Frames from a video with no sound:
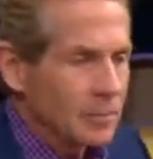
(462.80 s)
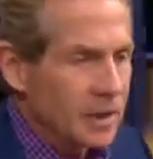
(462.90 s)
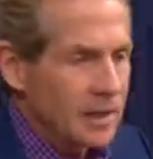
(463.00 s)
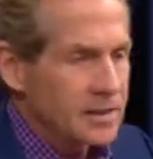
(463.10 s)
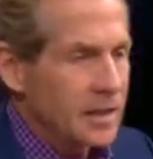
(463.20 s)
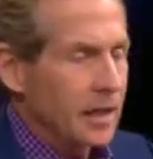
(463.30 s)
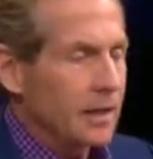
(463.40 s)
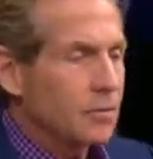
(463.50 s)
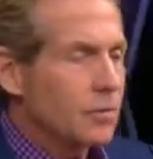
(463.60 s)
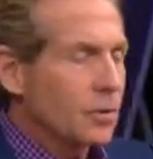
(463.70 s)
last night
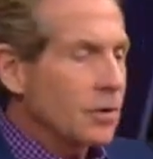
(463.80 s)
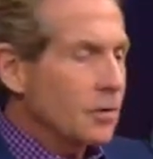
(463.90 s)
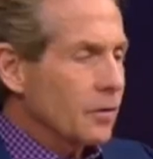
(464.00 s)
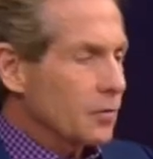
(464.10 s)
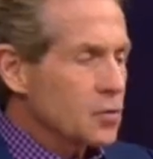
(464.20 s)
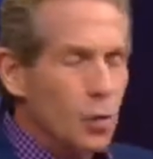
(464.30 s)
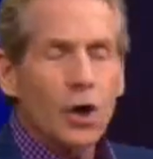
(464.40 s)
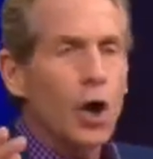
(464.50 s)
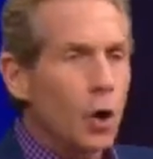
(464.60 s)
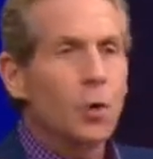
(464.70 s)
where there was one
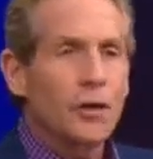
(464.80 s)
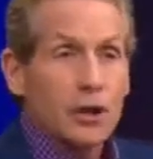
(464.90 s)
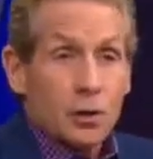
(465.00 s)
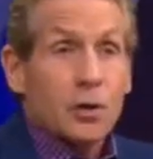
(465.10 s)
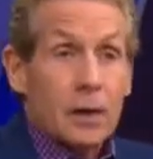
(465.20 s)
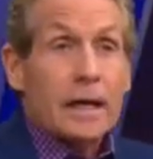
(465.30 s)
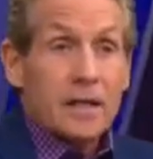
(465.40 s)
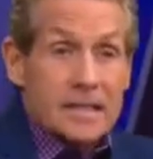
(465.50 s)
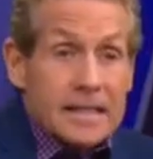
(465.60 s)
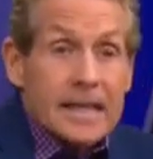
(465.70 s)
hole that it looked like
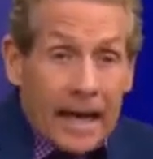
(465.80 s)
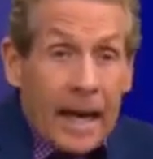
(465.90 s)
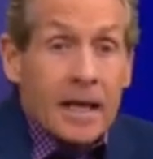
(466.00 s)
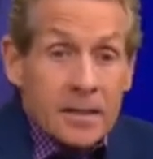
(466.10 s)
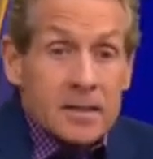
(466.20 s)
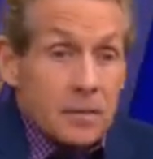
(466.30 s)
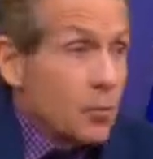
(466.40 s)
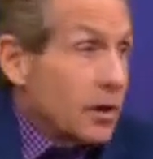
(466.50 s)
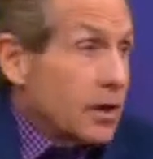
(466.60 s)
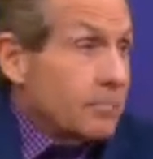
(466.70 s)
Zeke had where he could